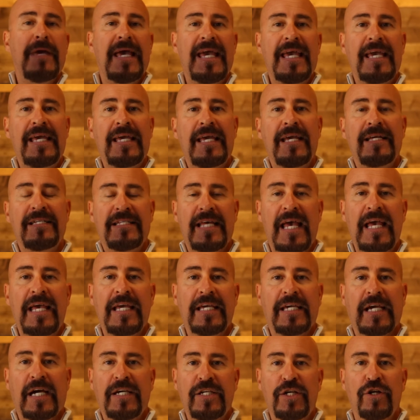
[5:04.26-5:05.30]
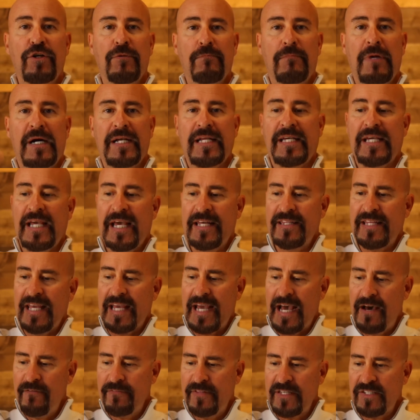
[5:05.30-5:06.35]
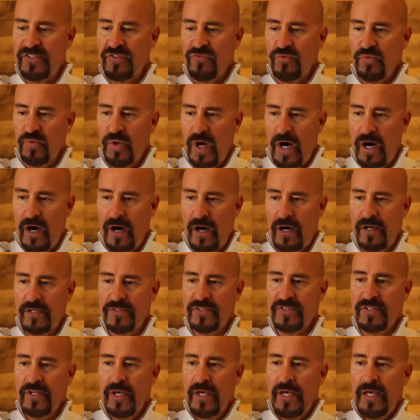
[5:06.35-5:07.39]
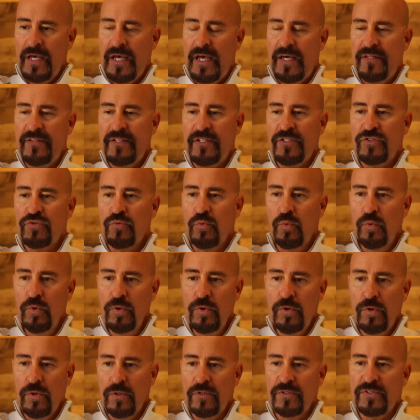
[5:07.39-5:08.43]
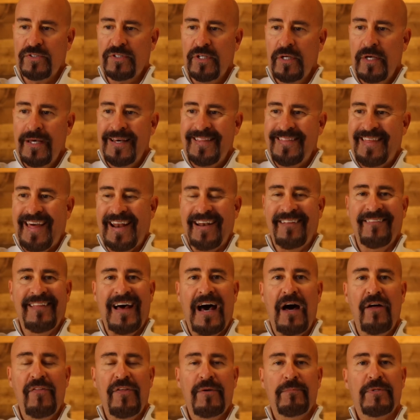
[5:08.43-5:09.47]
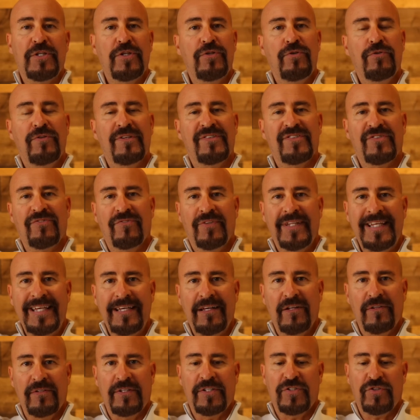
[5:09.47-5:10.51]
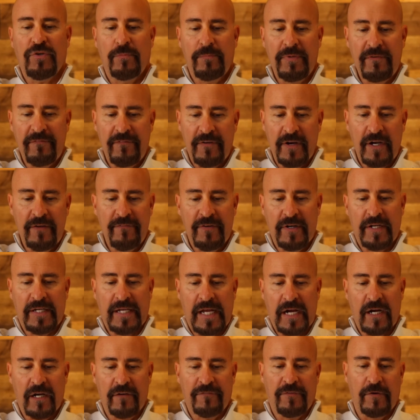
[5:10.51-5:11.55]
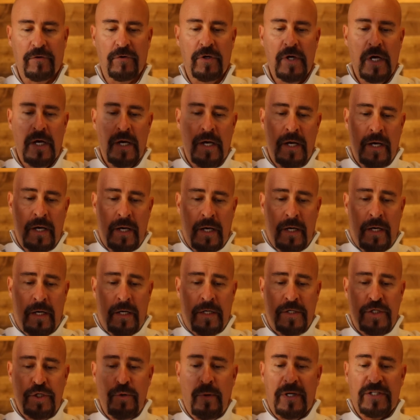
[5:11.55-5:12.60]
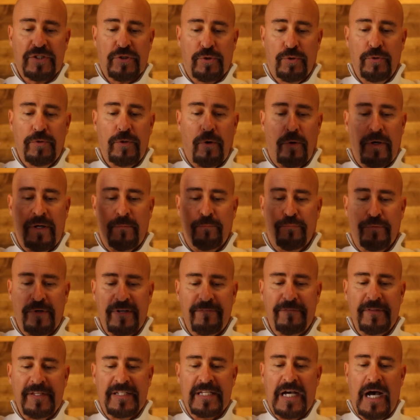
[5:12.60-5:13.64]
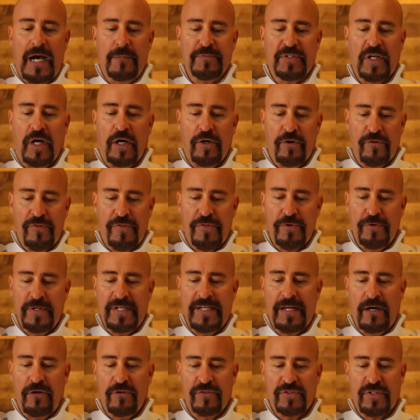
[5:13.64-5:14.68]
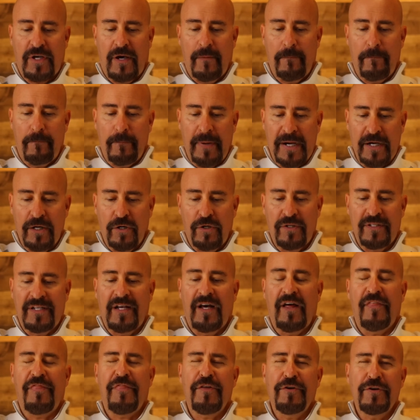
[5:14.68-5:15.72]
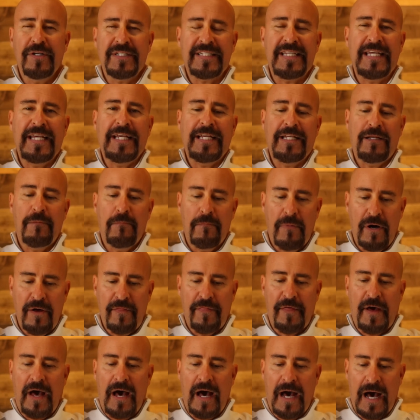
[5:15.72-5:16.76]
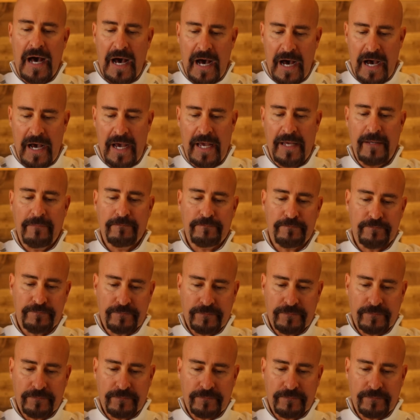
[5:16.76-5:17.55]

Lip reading: may take your money. And they have these laws and these rules that allow them to do this legally. So be very, very careful. U.S. crude oil briefly tops $130 a barrel, 13-month high.